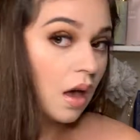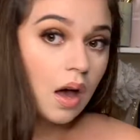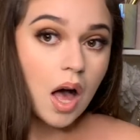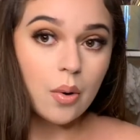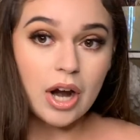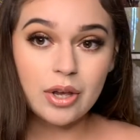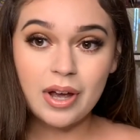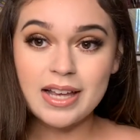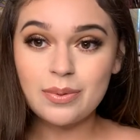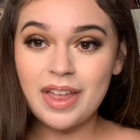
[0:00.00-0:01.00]
Alrighty, you
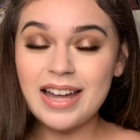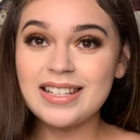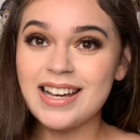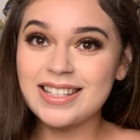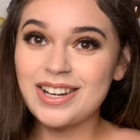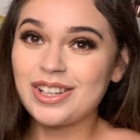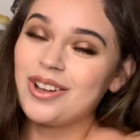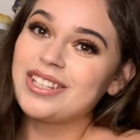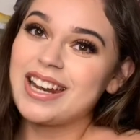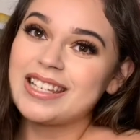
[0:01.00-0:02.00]
guys, well that does
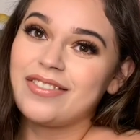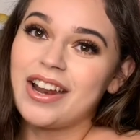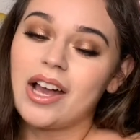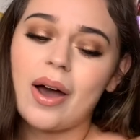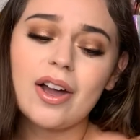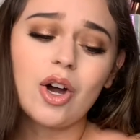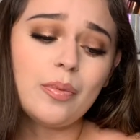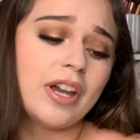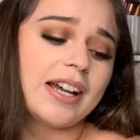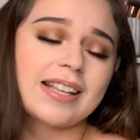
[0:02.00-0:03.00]
conclude today's video. I hope
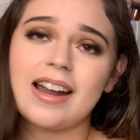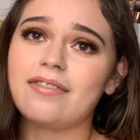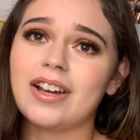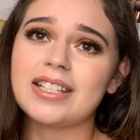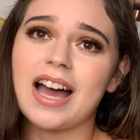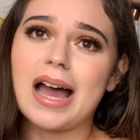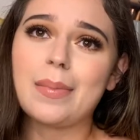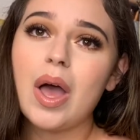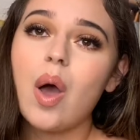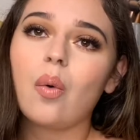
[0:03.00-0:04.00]
you guys had a fun time
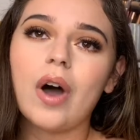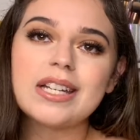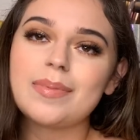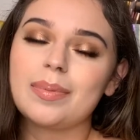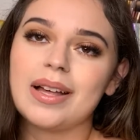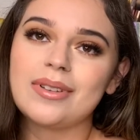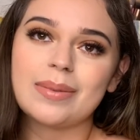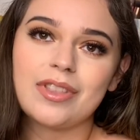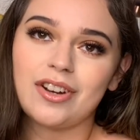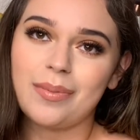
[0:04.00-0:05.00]
watching me play with
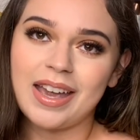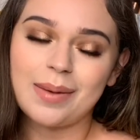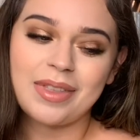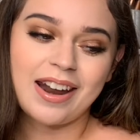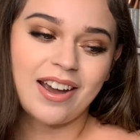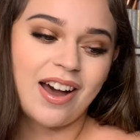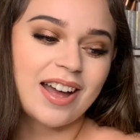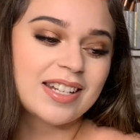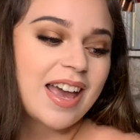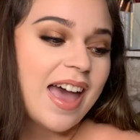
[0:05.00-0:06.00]
some of the new makeup that I
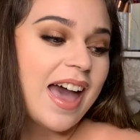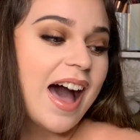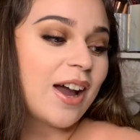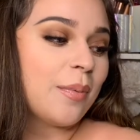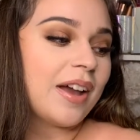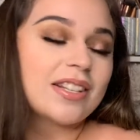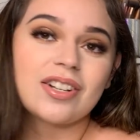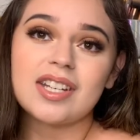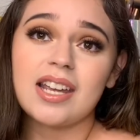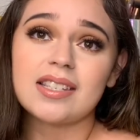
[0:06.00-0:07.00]
got. I hope you guys are
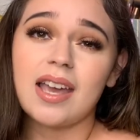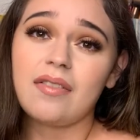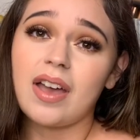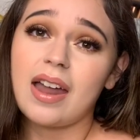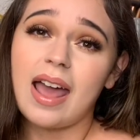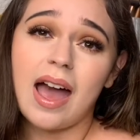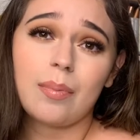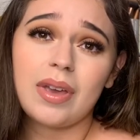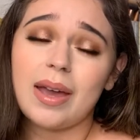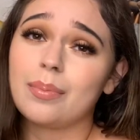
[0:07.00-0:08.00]
staying safe and
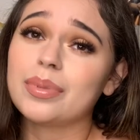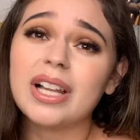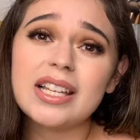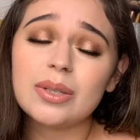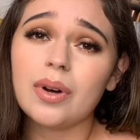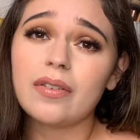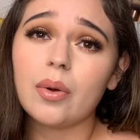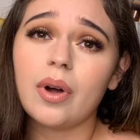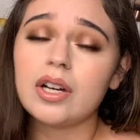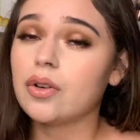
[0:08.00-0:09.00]
happy and blessed wherever you
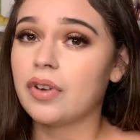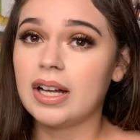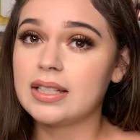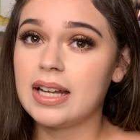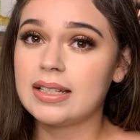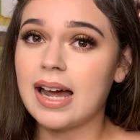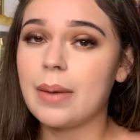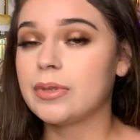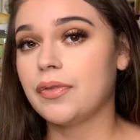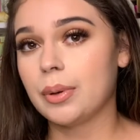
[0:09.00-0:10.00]
are. Don't forget to take time
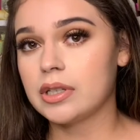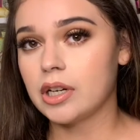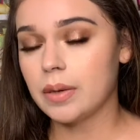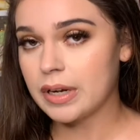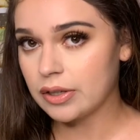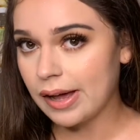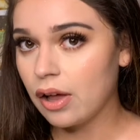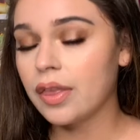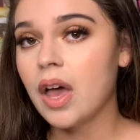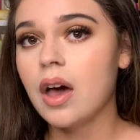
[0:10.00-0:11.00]
to focus on your mental
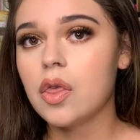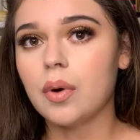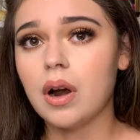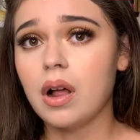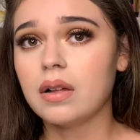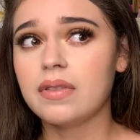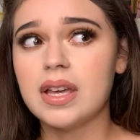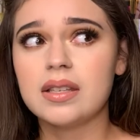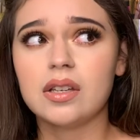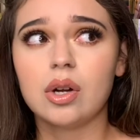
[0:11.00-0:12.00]
health throughout all of
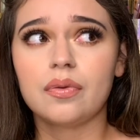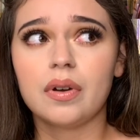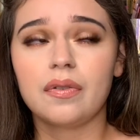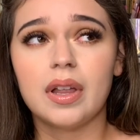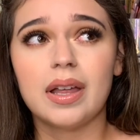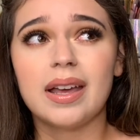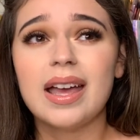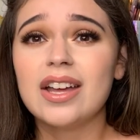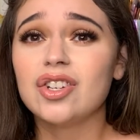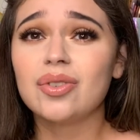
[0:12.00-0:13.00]
this. You know, if you're feeling
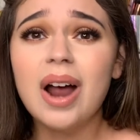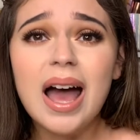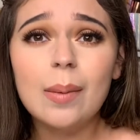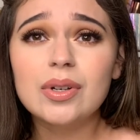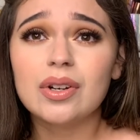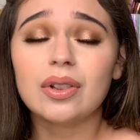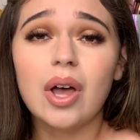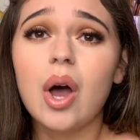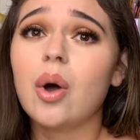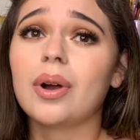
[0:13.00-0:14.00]
trapped or
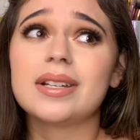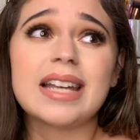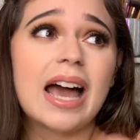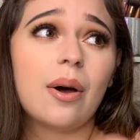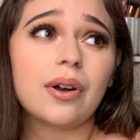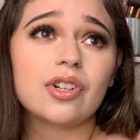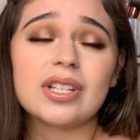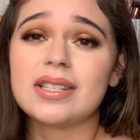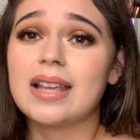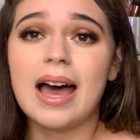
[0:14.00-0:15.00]
low or down or
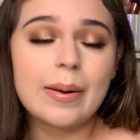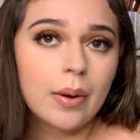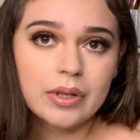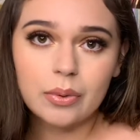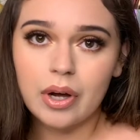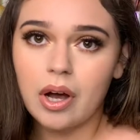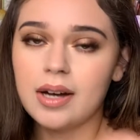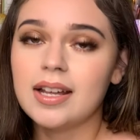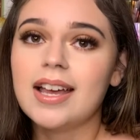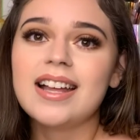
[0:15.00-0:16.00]
just sad about what's going
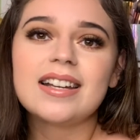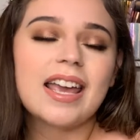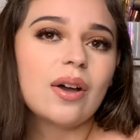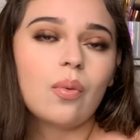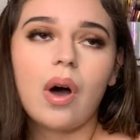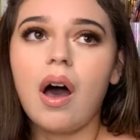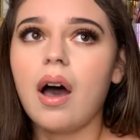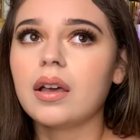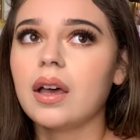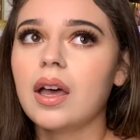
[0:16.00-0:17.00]
on, take a
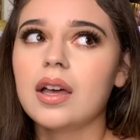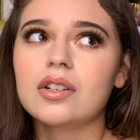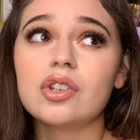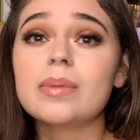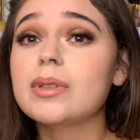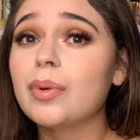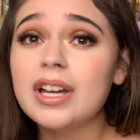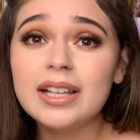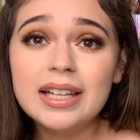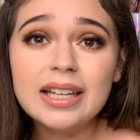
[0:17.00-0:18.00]
walk, do some spring
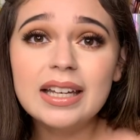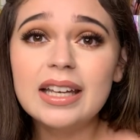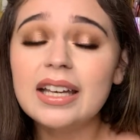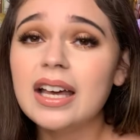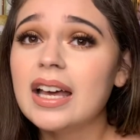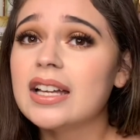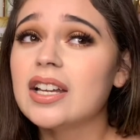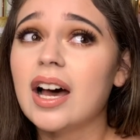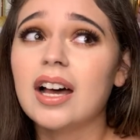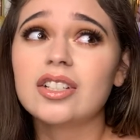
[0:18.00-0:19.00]
cleaning,
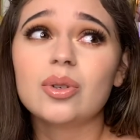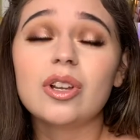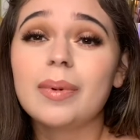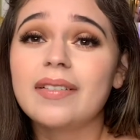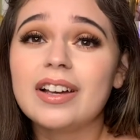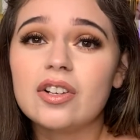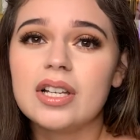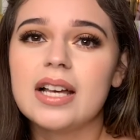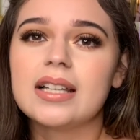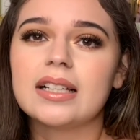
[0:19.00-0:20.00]
do a little bit of
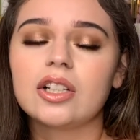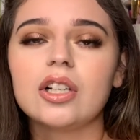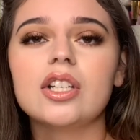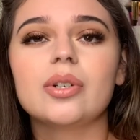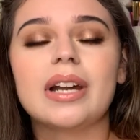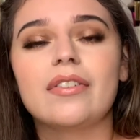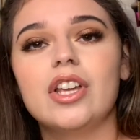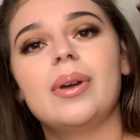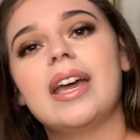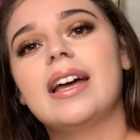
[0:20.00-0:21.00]
exercise, like literally do whatever
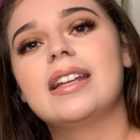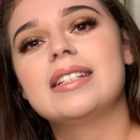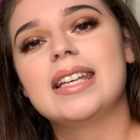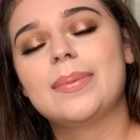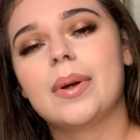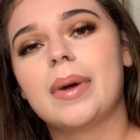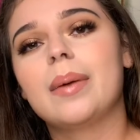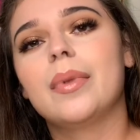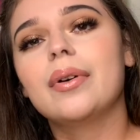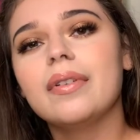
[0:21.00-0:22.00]
you can to keep your
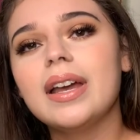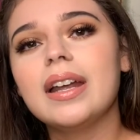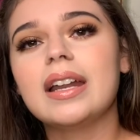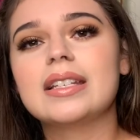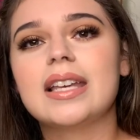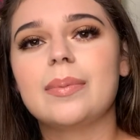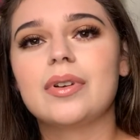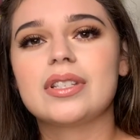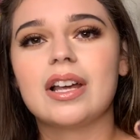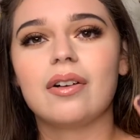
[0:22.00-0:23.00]
mind motivated and to keep
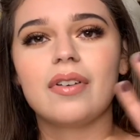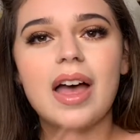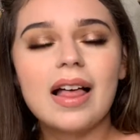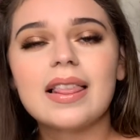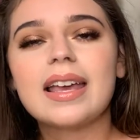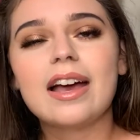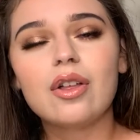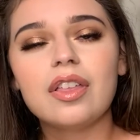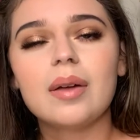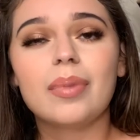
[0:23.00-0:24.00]
yourself like
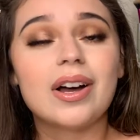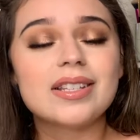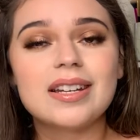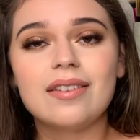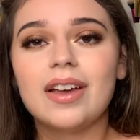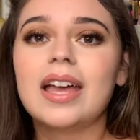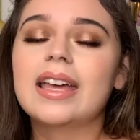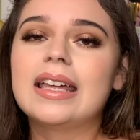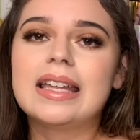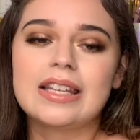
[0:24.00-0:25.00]
healthy and positive
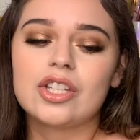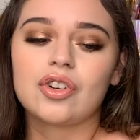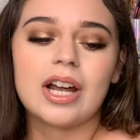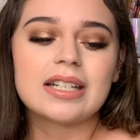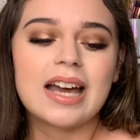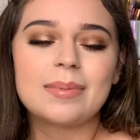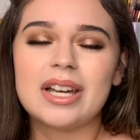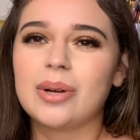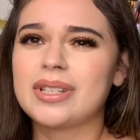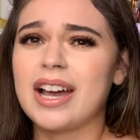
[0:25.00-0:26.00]
in these trying times. I
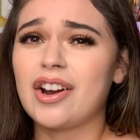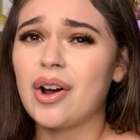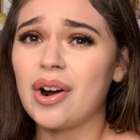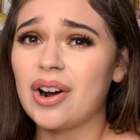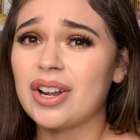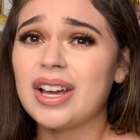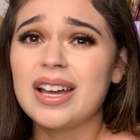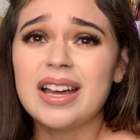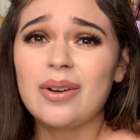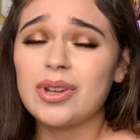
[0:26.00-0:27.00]
know it's kind of hard
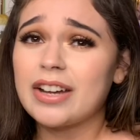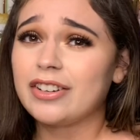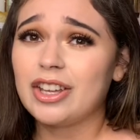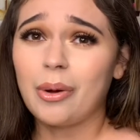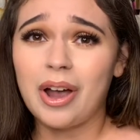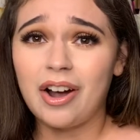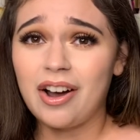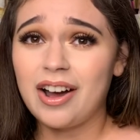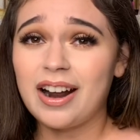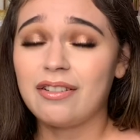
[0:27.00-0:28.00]
with everything going
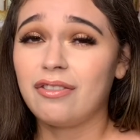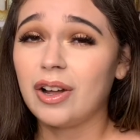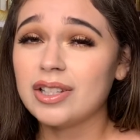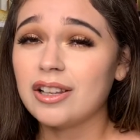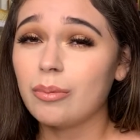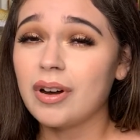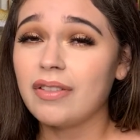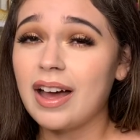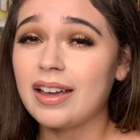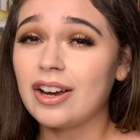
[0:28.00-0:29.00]
on. I felt a little bit of
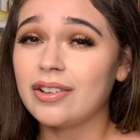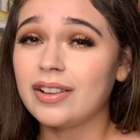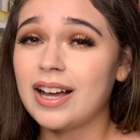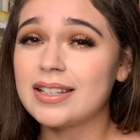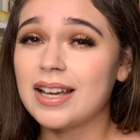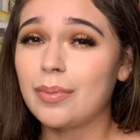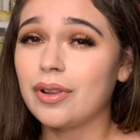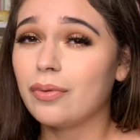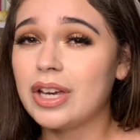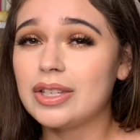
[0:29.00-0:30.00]
that here in the last couple
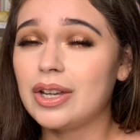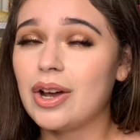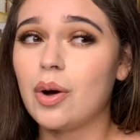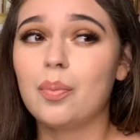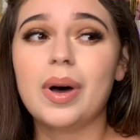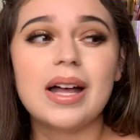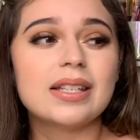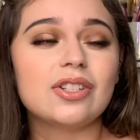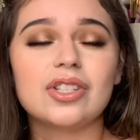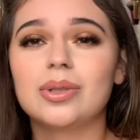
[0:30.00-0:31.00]
of weeks, you know, but
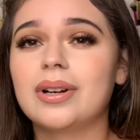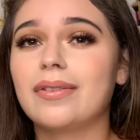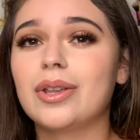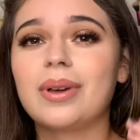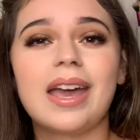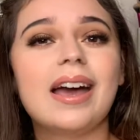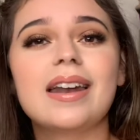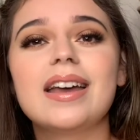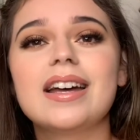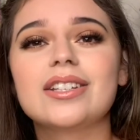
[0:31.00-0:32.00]
just do whatever you can
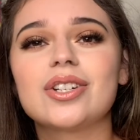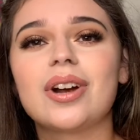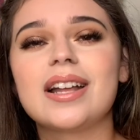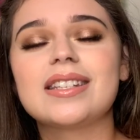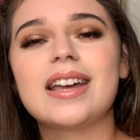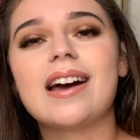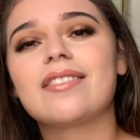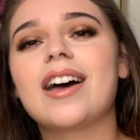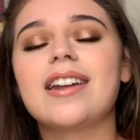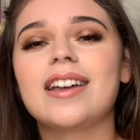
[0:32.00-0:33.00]
to try and stay out of
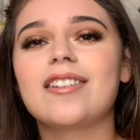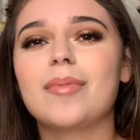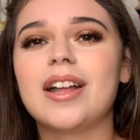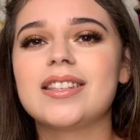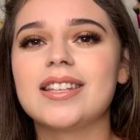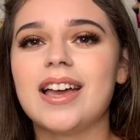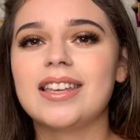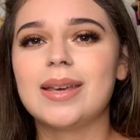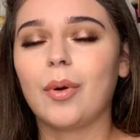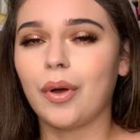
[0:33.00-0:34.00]
that negative mindset and
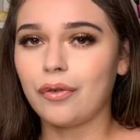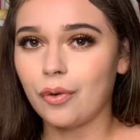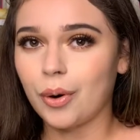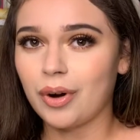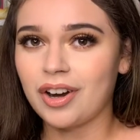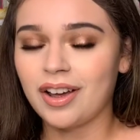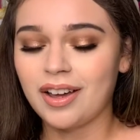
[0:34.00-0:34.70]
keep going forward.